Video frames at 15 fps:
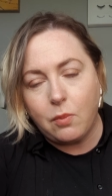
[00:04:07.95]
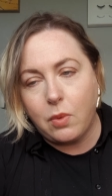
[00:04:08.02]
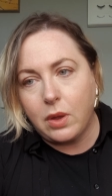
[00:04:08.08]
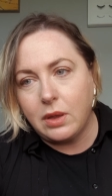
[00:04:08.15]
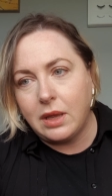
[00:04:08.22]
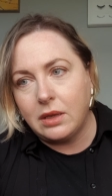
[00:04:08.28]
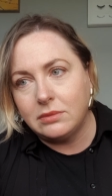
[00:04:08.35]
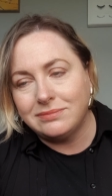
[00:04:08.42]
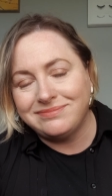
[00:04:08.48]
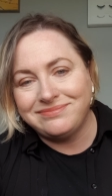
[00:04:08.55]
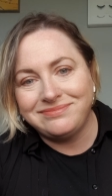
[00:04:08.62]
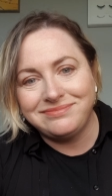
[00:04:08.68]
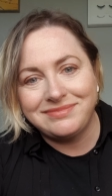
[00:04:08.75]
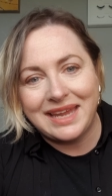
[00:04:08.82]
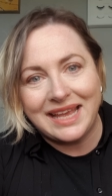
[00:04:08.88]

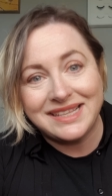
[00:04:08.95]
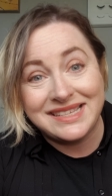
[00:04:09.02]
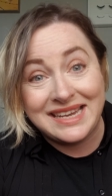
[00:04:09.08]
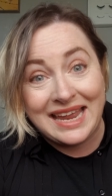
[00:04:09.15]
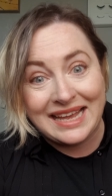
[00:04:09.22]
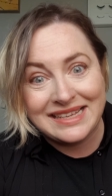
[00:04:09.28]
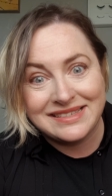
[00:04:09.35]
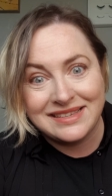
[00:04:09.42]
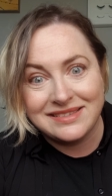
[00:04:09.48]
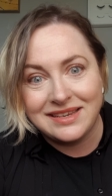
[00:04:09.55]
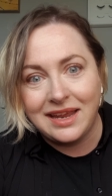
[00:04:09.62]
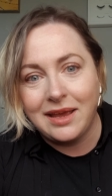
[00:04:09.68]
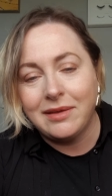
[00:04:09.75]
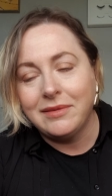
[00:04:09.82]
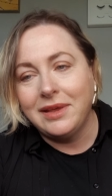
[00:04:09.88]
it's NYX, isn't
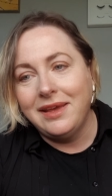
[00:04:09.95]
it?